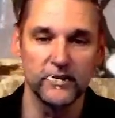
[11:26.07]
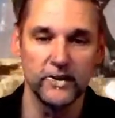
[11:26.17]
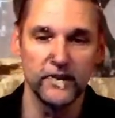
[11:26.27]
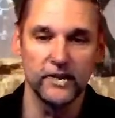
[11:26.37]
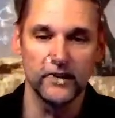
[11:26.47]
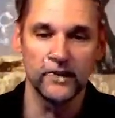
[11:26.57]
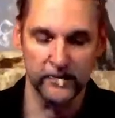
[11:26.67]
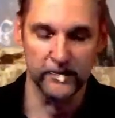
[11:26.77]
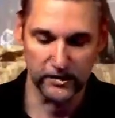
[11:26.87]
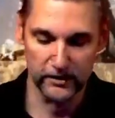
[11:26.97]
the
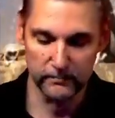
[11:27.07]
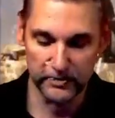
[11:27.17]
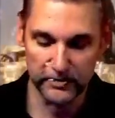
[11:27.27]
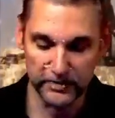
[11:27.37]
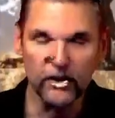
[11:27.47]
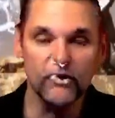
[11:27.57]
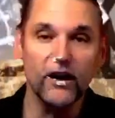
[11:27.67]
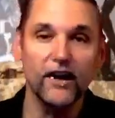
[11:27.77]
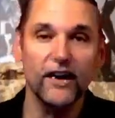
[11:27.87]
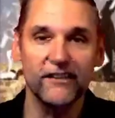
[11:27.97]
besara
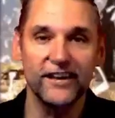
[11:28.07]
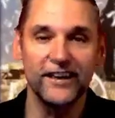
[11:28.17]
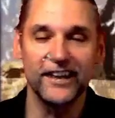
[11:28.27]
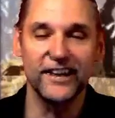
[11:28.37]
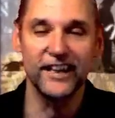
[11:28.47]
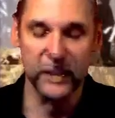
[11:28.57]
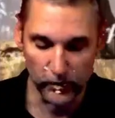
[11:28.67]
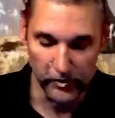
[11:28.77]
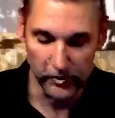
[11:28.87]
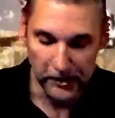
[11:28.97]
right? That, that's where
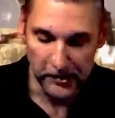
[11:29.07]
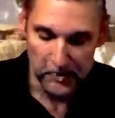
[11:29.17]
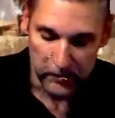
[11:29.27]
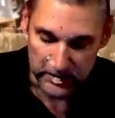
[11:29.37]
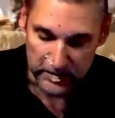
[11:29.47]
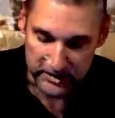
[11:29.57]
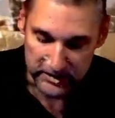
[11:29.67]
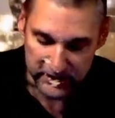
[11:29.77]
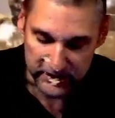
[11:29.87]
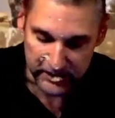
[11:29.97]
we see this
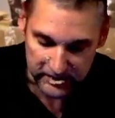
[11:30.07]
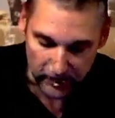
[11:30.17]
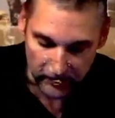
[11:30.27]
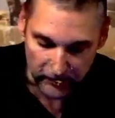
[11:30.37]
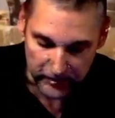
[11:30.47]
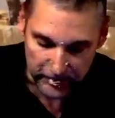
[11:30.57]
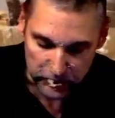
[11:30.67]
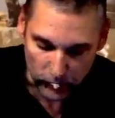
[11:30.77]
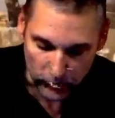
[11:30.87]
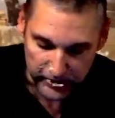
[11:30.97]
uh, this word
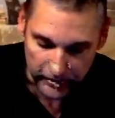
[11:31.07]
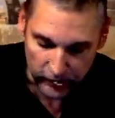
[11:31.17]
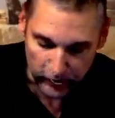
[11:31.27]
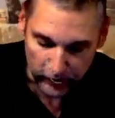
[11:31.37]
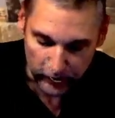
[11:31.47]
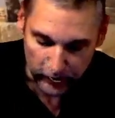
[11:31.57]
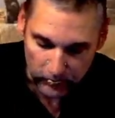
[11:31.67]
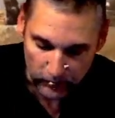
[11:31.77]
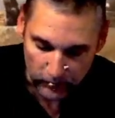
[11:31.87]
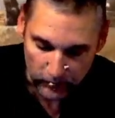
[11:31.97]
here for besara
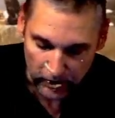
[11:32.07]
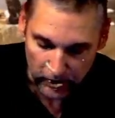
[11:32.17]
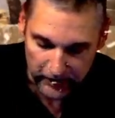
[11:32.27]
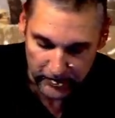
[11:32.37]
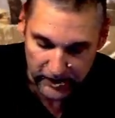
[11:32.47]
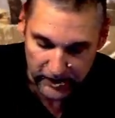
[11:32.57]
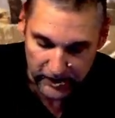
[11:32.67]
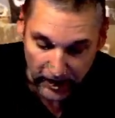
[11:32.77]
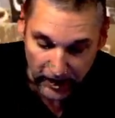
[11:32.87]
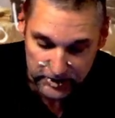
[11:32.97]
for the, the
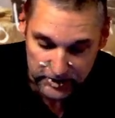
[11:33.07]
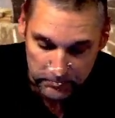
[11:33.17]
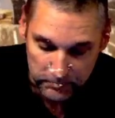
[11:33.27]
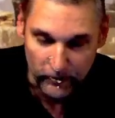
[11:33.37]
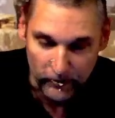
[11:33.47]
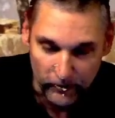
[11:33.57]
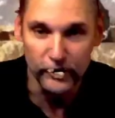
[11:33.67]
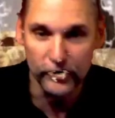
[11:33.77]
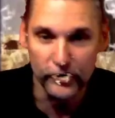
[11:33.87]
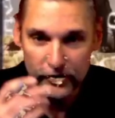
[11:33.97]
gospel, right? The good
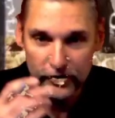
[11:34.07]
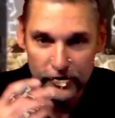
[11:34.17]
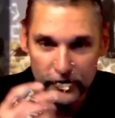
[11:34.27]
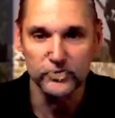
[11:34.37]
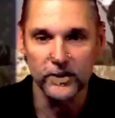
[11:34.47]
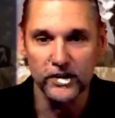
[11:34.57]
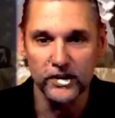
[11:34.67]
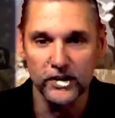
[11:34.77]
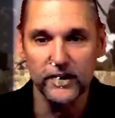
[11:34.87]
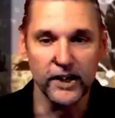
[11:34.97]
news
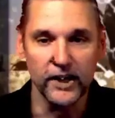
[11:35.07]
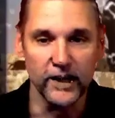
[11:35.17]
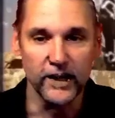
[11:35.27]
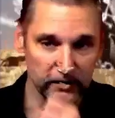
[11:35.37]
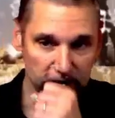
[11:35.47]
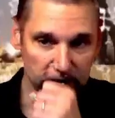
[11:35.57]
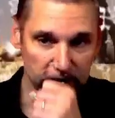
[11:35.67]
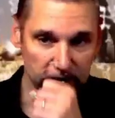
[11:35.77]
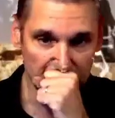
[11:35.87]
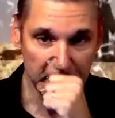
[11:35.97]
and
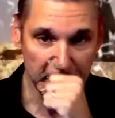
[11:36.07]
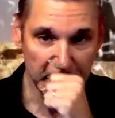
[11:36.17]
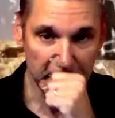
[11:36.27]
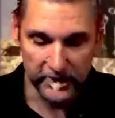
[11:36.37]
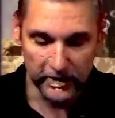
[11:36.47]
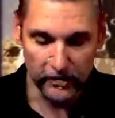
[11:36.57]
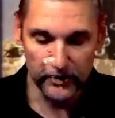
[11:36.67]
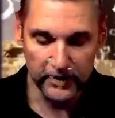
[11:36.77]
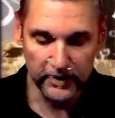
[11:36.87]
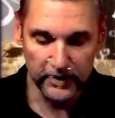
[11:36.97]
so here in Isaiah
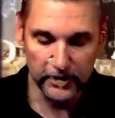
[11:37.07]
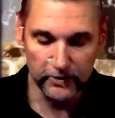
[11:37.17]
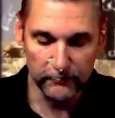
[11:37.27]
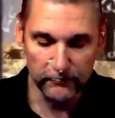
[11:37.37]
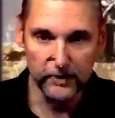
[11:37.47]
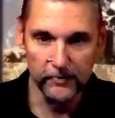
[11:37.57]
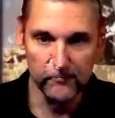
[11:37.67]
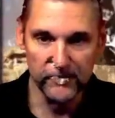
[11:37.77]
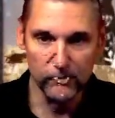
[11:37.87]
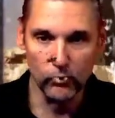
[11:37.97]

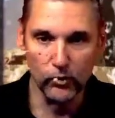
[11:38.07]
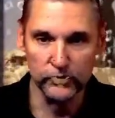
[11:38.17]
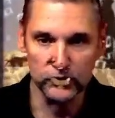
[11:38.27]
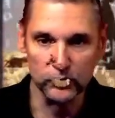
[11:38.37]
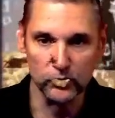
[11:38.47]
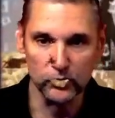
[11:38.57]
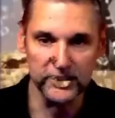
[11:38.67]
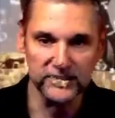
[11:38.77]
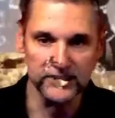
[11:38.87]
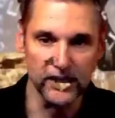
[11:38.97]
41, verse 27,
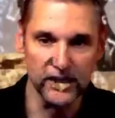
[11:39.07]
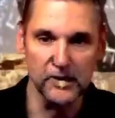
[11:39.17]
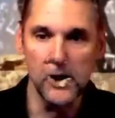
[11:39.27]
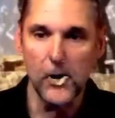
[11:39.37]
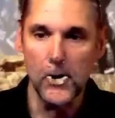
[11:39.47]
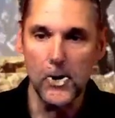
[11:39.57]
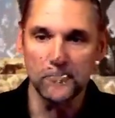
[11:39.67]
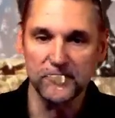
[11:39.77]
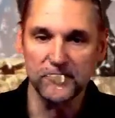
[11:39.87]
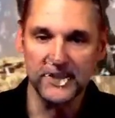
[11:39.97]
in the
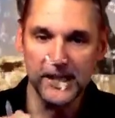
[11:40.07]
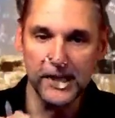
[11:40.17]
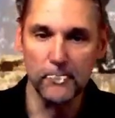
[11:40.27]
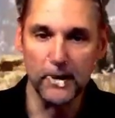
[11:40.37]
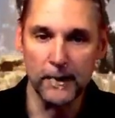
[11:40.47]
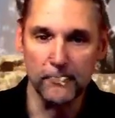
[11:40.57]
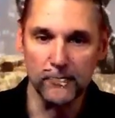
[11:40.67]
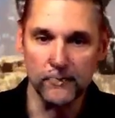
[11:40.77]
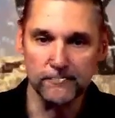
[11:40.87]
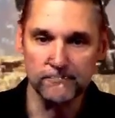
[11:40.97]
Hebrew Bible,
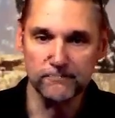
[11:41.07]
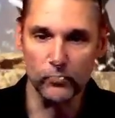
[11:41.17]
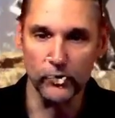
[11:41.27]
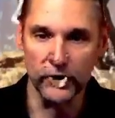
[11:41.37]
the word